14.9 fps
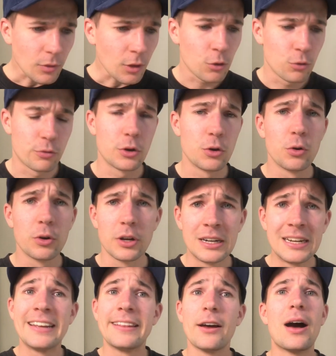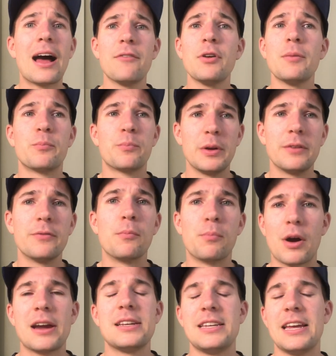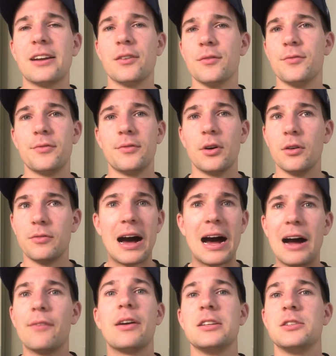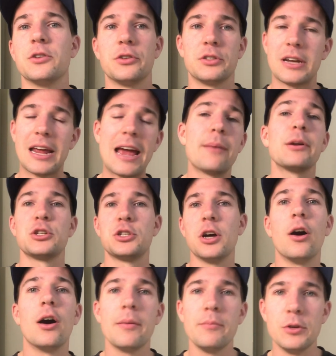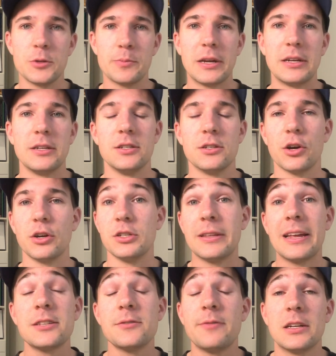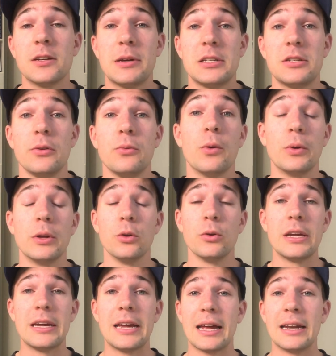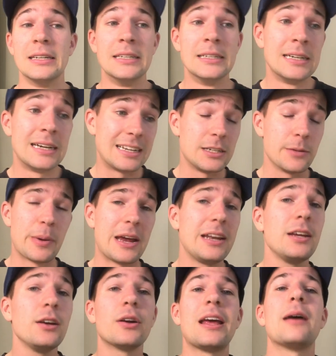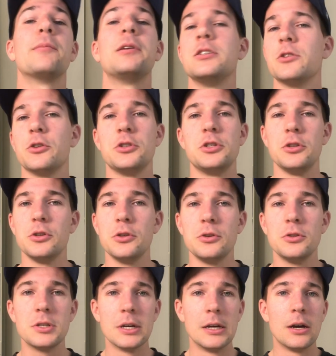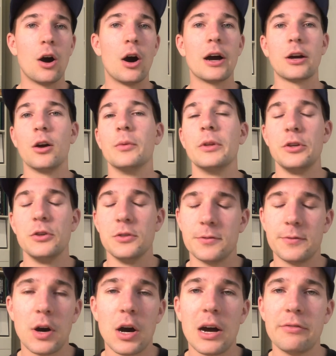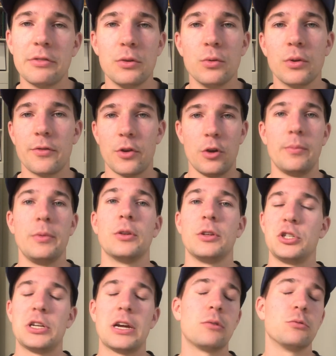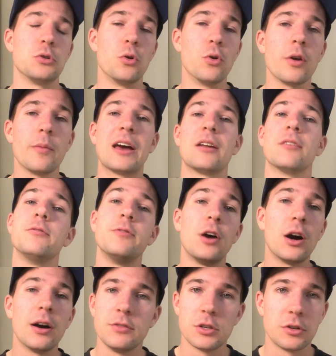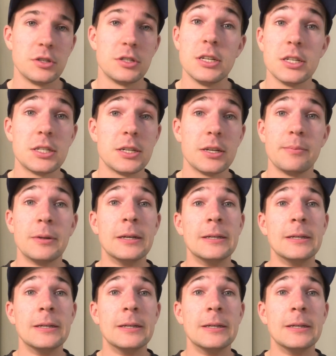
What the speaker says: record it, they'll have a bit of a breakdown of heart rate zones and how much time you spent in zones. And that's fundamentally what we're looking at. And depending on how many zones you use, I commonly use 5, and you would have heard me on this channel talk about a 5-zone system.